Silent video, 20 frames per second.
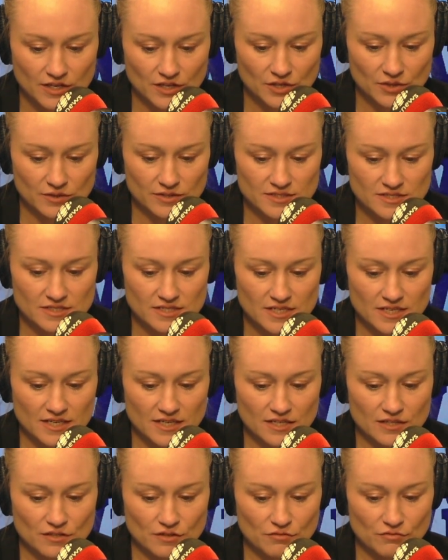You can see it
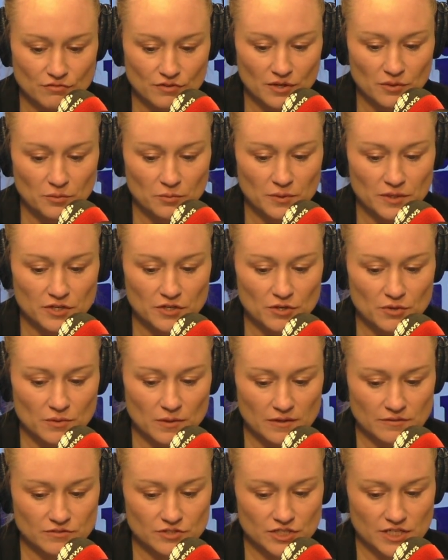in the front window
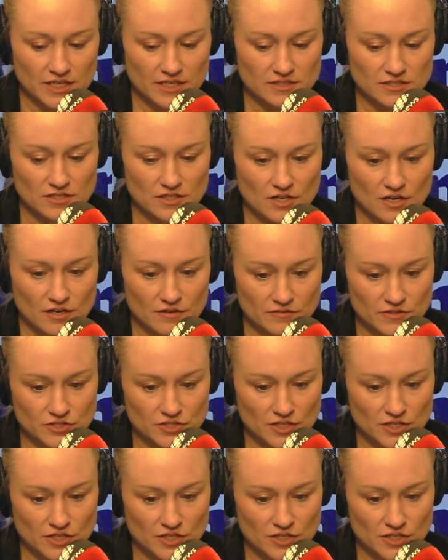of Chance Coffee